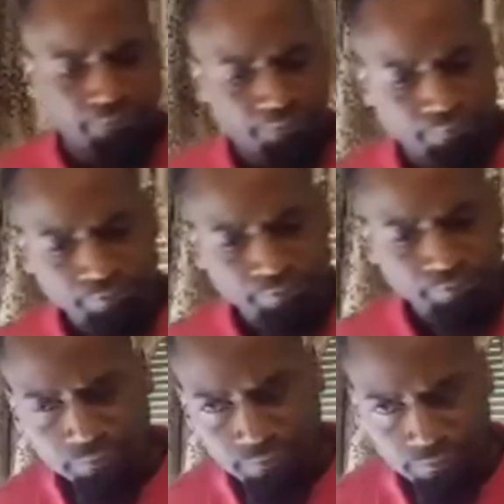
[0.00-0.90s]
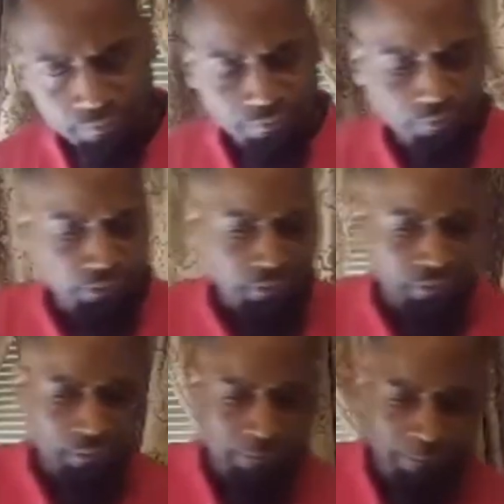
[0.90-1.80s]

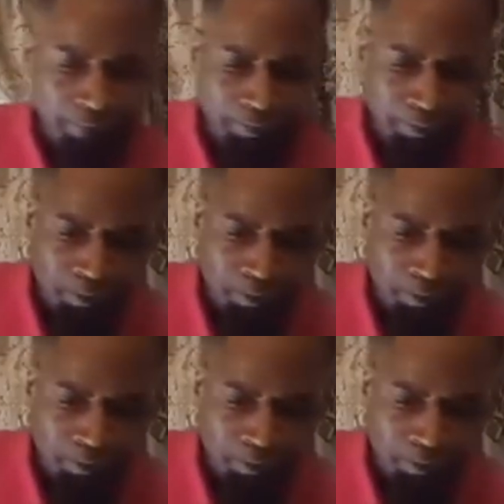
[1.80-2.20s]
[no speech]